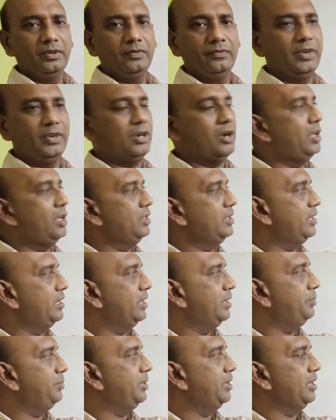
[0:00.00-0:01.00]
We call that
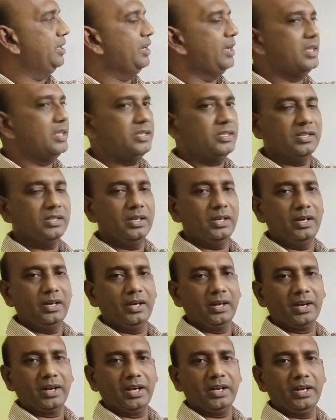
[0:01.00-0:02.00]
repeating as
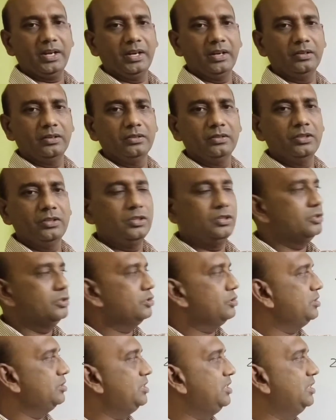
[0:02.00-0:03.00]
recurring.
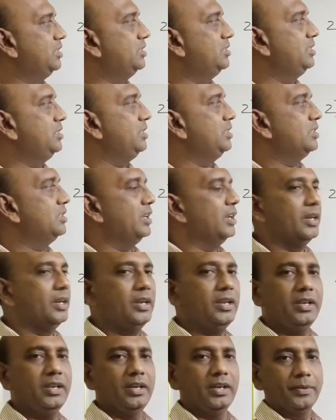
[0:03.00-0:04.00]
So 6 is
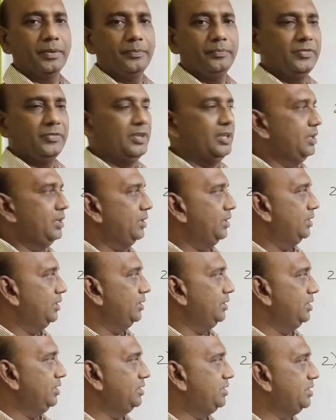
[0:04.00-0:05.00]
recurring here.
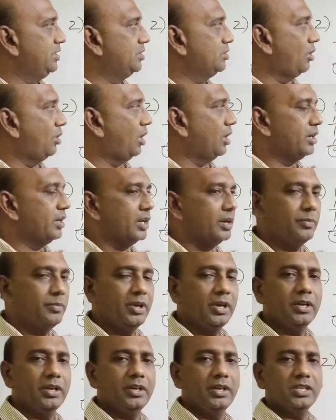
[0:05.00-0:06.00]
This is
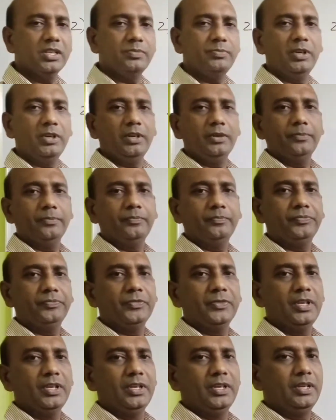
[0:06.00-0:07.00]
non-terminating decimal.
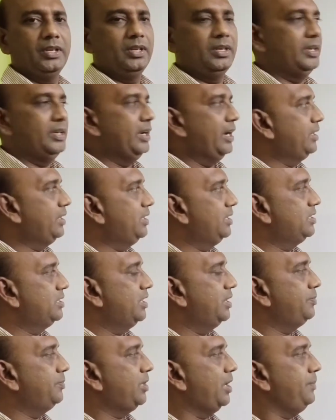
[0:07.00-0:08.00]
At the
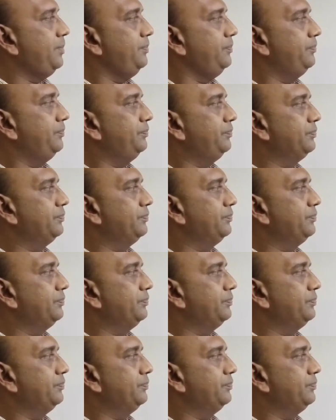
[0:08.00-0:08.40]
same time,